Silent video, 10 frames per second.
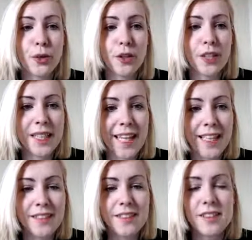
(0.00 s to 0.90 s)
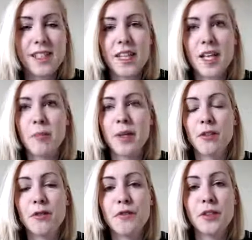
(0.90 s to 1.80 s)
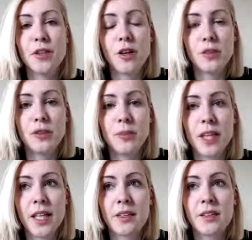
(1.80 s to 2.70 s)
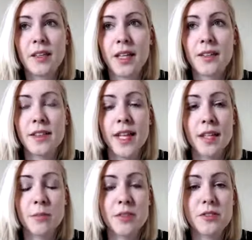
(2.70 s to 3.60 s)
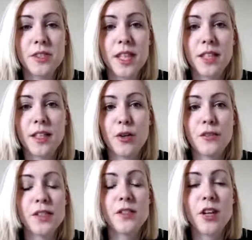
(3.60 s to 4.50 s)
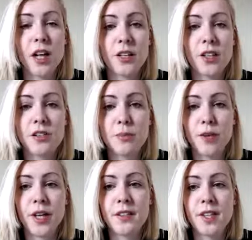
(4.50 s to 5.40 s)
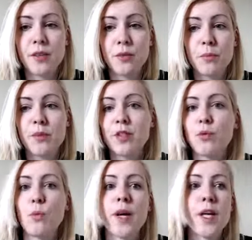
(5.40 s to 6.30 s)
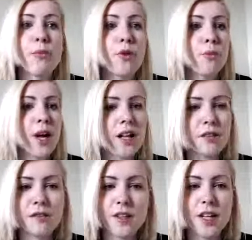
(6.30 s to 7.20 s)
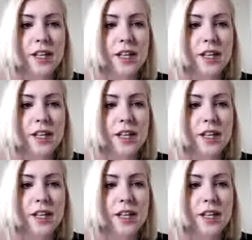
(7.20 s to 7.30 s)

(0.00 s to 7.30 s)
gains, but look for the long-term gains, that the animals are taken care of, that the knowledge is spread, and it will bring you way more wealth